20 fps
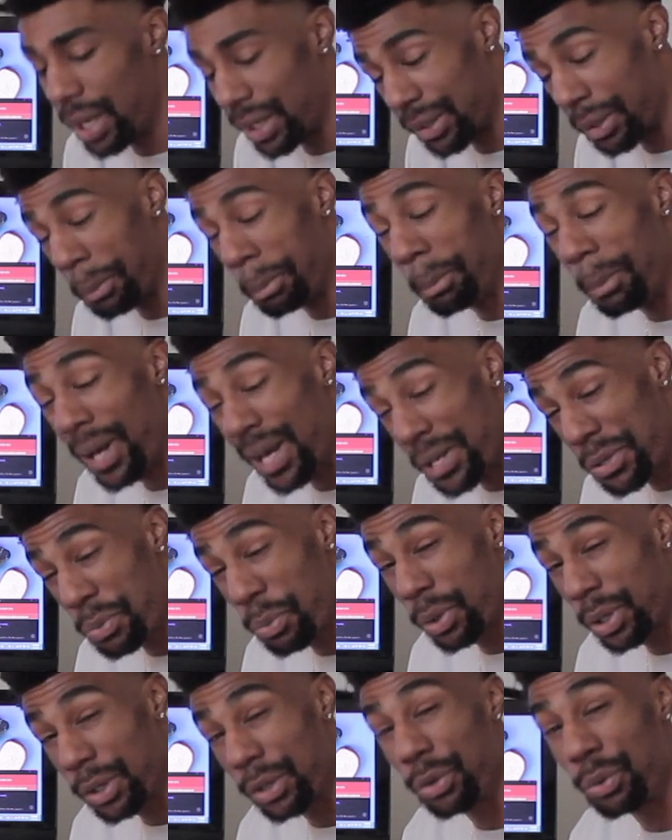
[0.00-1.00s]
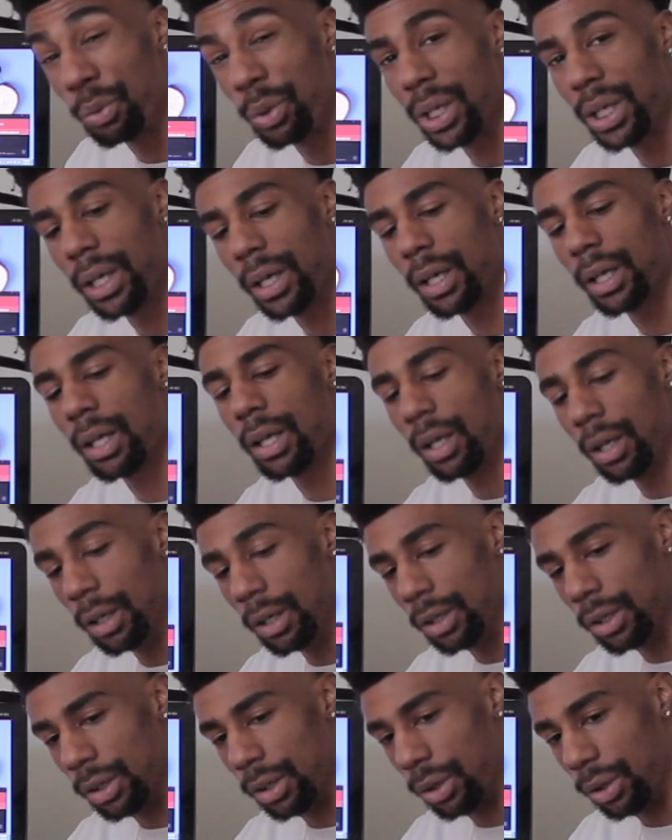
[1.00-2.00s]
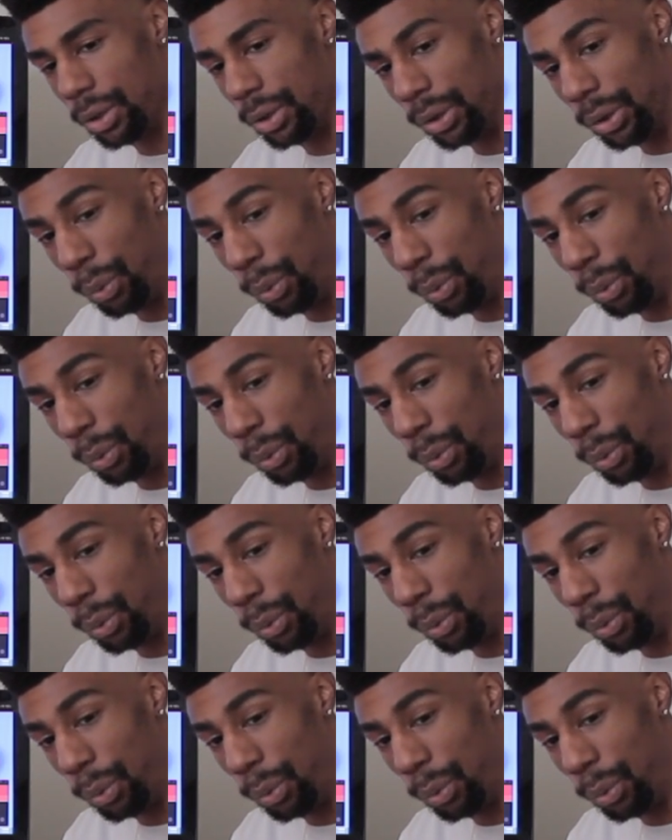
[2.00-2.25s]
The best one you would get. And